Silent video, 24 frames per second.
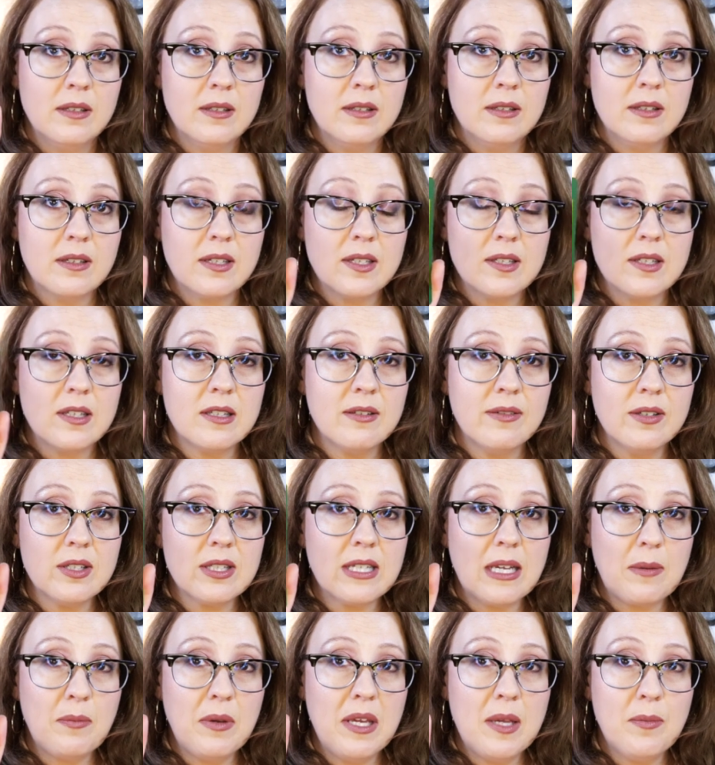Because this feels
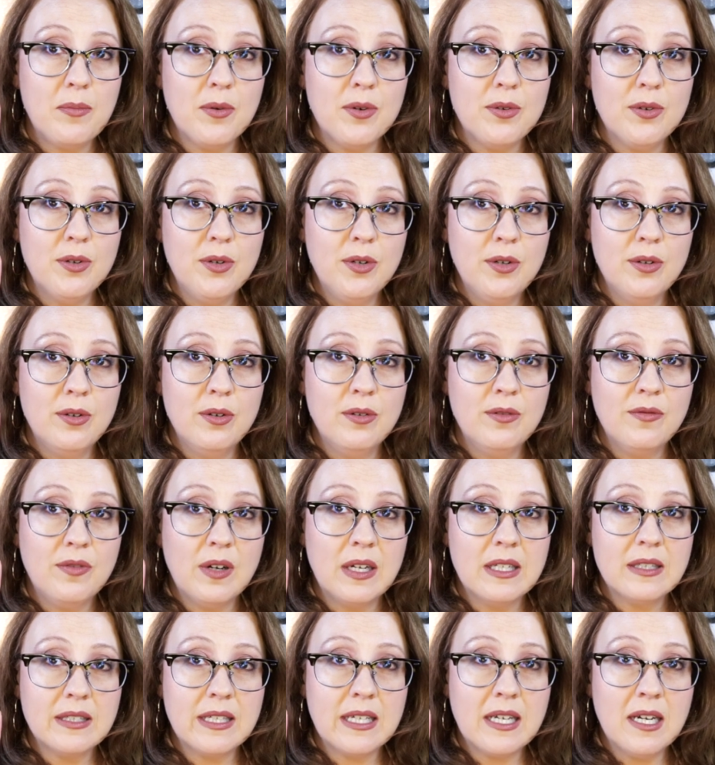like people who
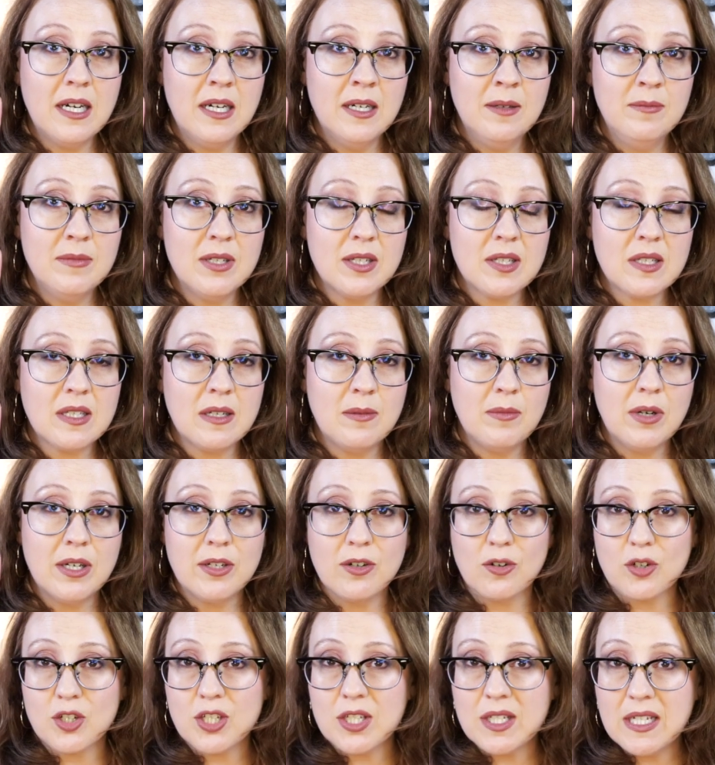finally come to some
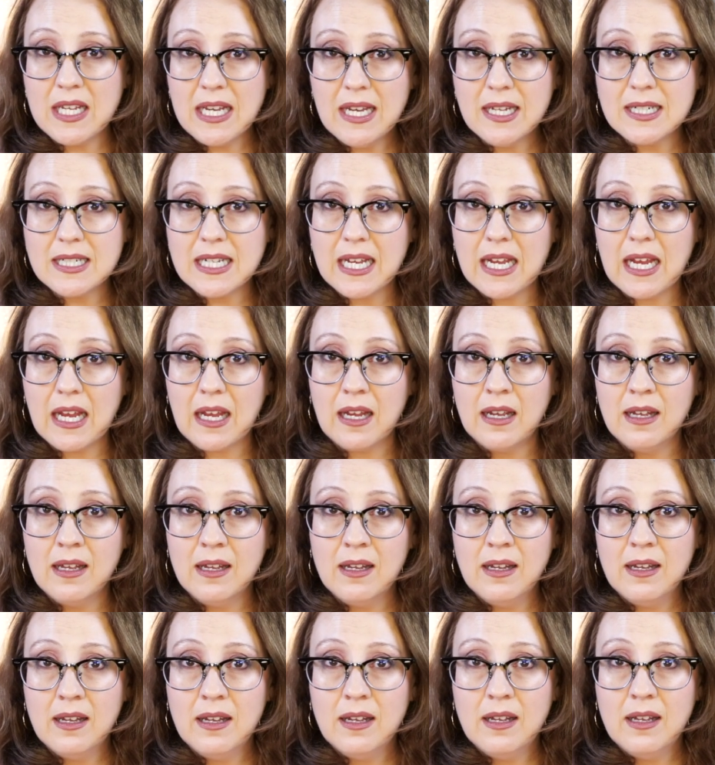understanding,
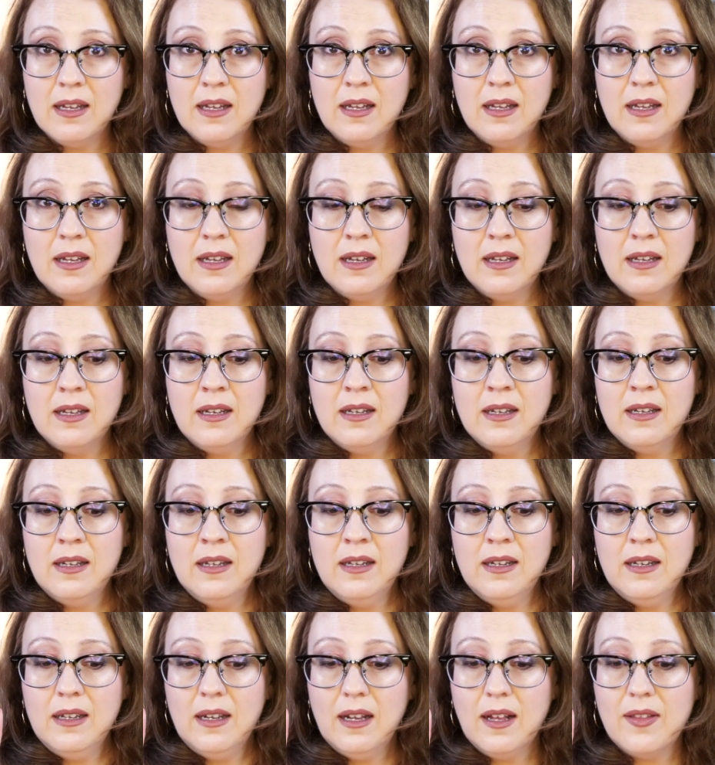
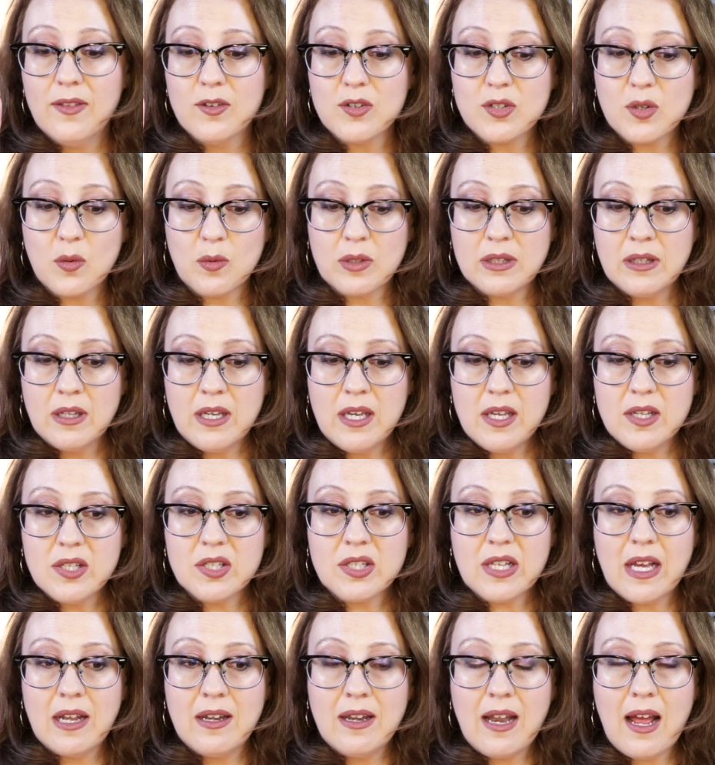and there's a
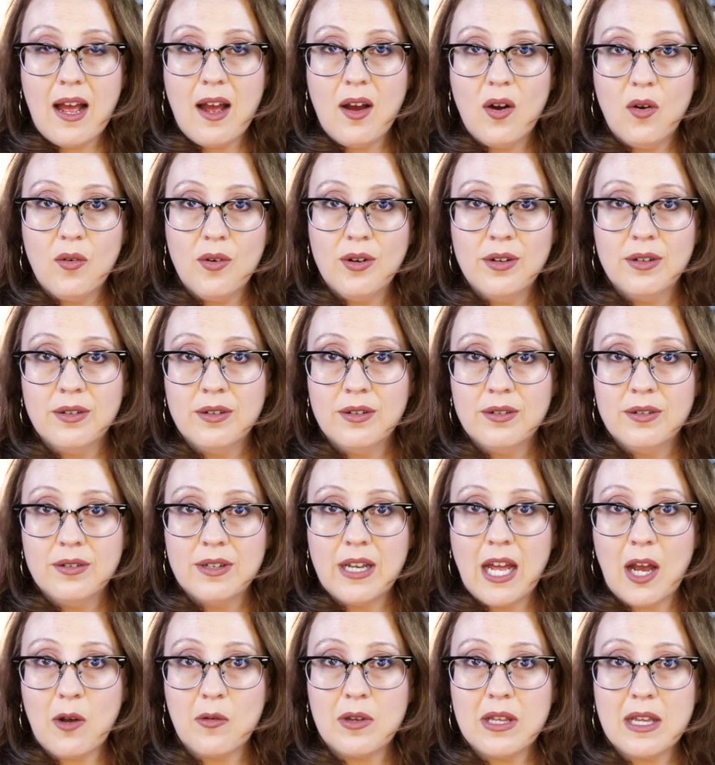release, and now,
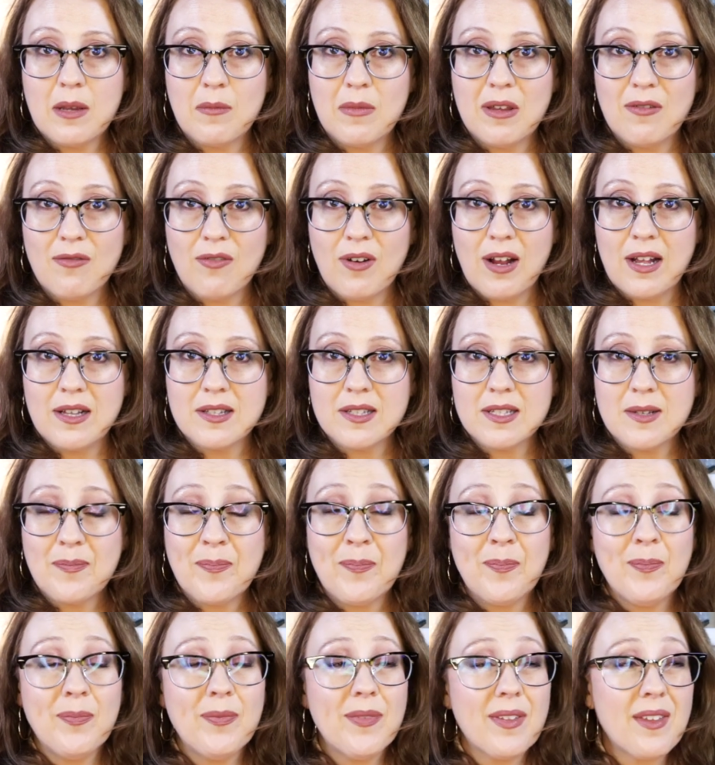now we can be friends.
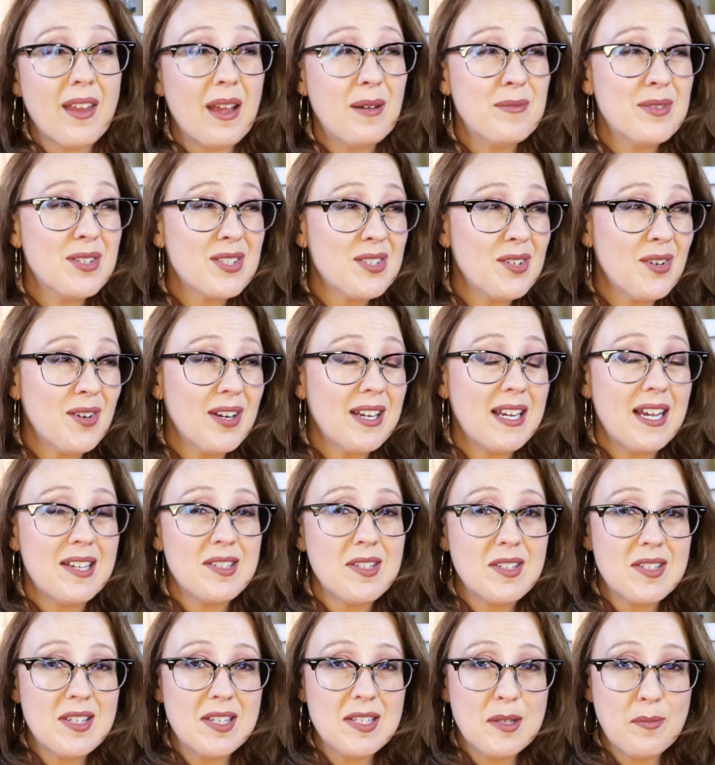I'm sorry, guys,
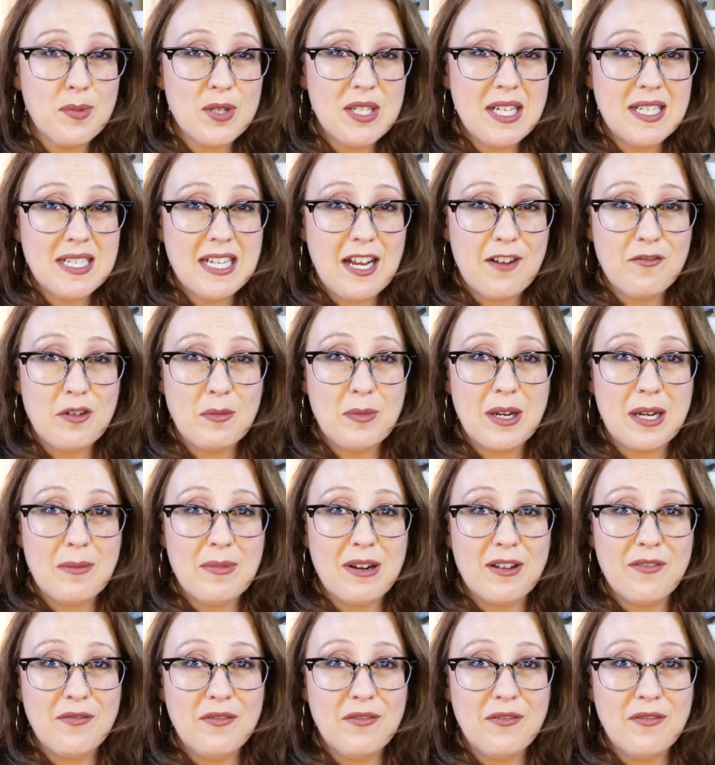this doesn't pertain to everybody, but it